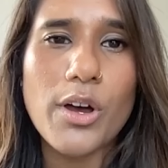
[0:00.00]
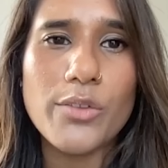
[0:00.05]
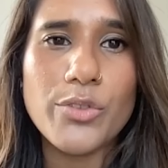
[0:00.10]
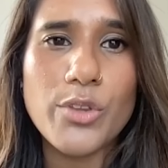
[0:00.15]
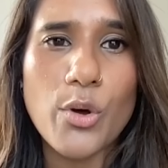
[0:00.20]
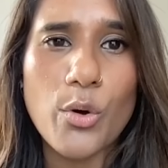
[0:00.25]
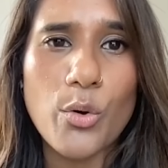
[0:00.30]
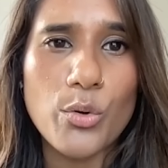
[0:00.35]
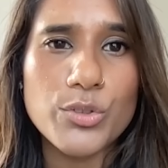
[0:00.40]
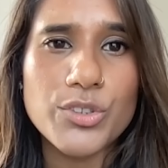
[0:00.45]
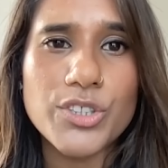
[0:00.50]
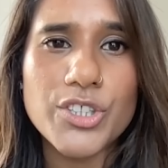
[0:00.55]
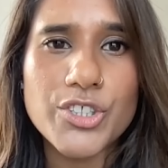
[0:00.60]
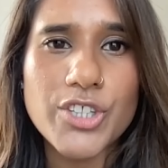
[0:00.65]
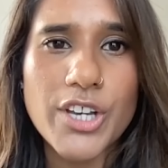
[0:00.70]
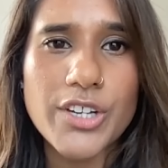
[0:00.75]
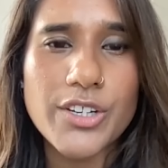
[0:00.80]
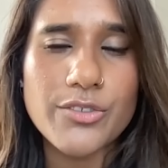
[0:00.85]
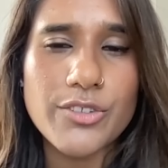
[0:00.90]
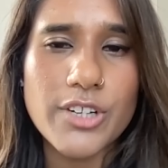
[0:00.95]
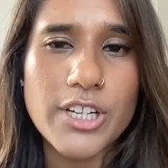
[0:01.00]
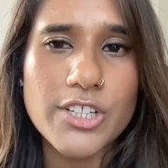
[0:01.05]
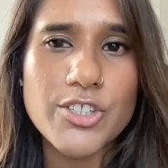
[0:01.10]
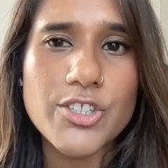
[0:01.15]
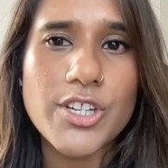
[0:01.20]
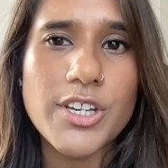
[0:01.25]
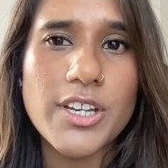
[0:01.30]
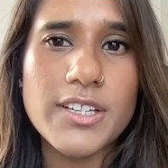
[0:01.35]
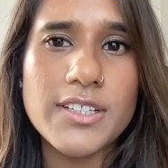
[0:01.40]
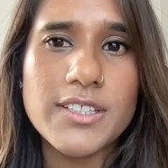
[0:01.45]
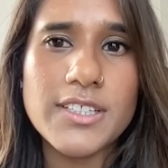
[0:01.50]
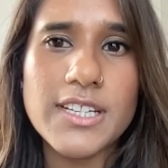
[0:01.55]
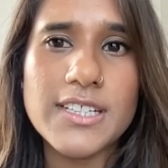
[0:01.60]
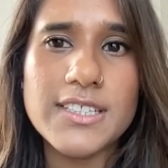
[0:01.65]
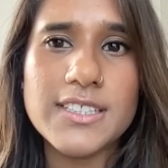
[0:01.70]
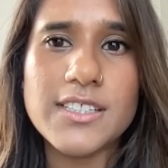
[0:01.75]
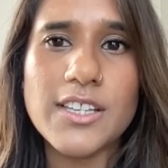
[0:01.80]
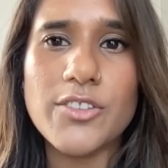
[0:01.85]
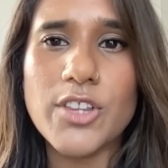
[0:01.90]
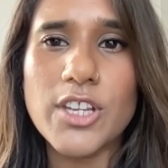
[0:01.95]
the older generation
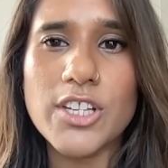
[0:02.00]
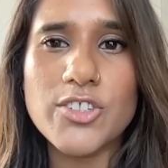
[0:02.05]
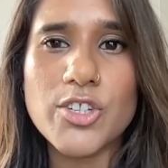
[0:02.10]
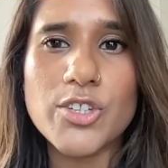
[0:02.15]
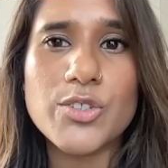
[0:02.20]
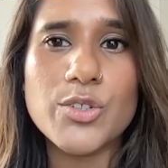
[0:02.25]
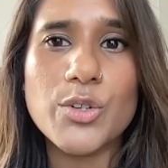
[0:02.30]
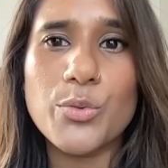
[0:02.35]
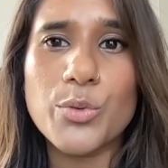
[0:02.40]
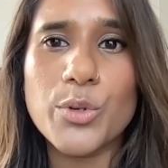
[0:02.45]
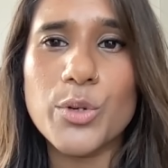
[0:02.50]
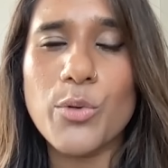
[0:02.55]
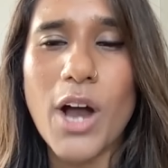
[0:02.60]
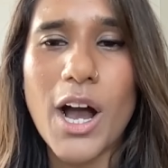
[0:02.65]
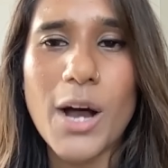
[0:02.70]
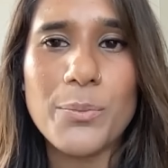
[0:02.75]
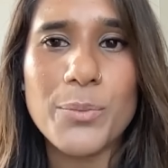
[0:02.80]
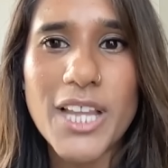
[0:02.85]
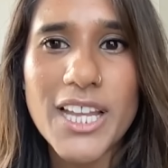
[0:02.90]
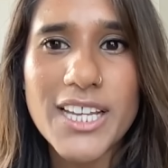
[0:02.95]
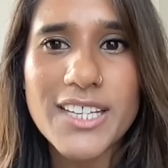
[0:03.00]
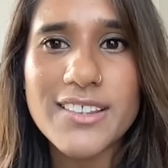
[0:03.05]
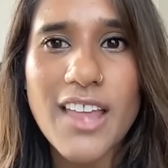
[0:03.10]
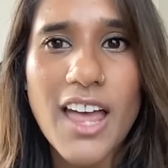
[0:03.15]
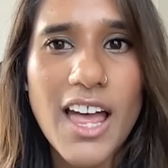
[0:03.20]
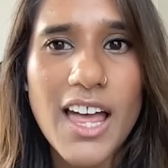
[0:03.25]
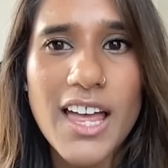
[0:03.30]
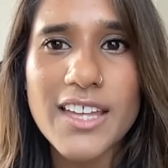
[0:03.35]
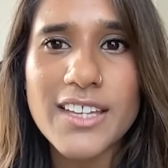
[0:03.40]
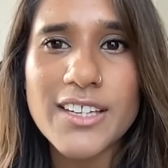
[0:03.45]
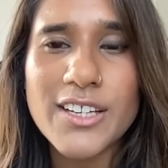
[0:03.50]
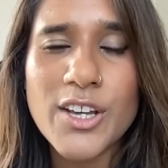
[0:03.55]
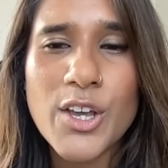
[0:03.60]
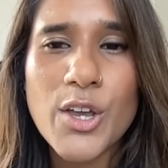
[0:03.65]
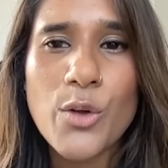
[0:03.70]
is that they just grew up like that,